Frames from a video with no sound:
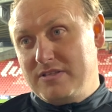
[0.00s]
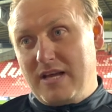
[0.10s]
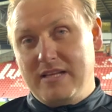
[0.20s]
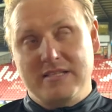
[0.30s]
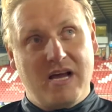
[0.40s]

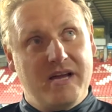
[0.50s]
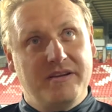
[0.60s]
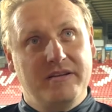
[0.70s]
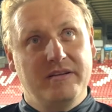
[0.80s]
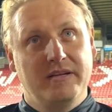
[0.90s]
that side.
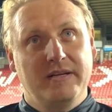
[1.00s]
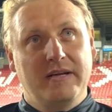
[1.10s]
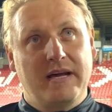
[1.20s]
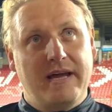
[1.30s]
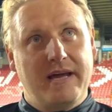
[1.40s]
And
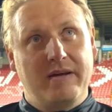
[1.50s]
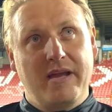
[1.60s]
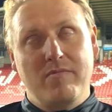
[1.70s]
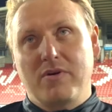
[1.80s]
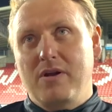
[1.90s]
uh,
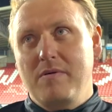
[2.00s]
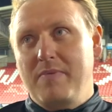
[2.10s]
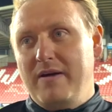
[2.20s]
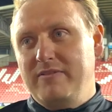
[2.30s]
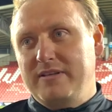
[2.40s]
yeah, we've got to be
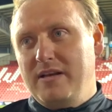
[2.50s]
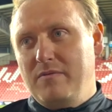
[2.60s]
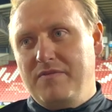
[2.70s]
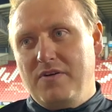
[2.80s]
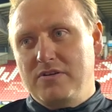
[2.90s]
better at dealing
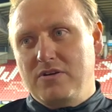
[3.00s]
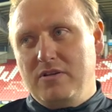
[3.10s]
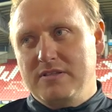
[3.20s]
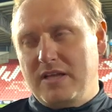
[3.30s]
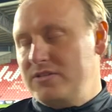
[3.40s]
with first
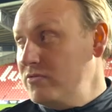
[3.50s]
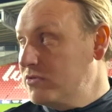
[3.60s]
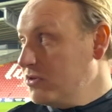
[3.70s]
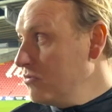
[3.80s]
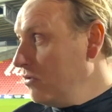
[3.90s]
contact. Two
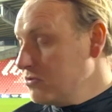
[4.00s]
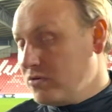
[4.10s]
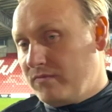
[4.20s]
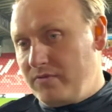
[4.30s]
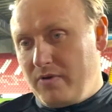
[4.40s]
two goals
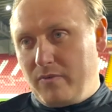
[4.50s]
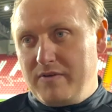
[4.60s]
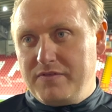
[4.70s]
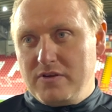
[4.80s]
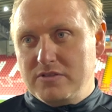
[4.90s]
come from not
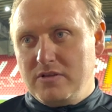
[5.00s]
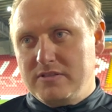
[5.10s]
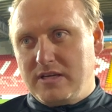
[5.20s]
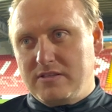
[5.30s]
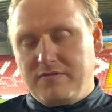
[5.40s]
winning first
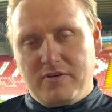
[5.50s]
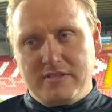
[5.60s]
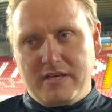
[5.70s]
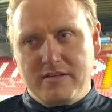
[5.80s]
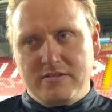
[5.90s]
contact or first
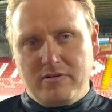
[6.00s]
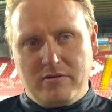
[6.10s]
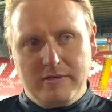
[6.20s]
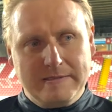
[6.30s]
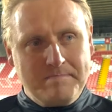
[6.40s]
headers.
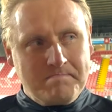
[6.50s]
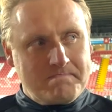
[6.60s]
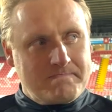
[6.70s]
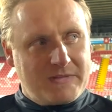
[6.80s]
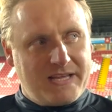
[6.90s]
So
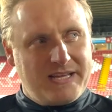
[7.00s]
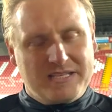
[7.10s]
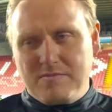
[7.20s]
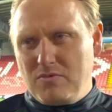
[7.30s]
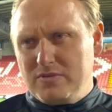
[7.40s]
I think
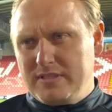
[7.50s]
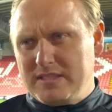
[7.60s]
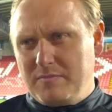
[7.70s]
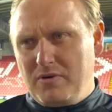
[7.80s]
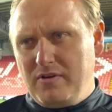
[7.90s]
that's the most
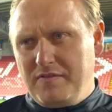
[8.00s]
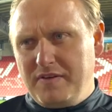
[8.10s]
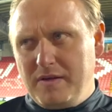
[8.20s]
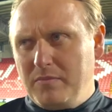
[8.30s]
disappointing thing.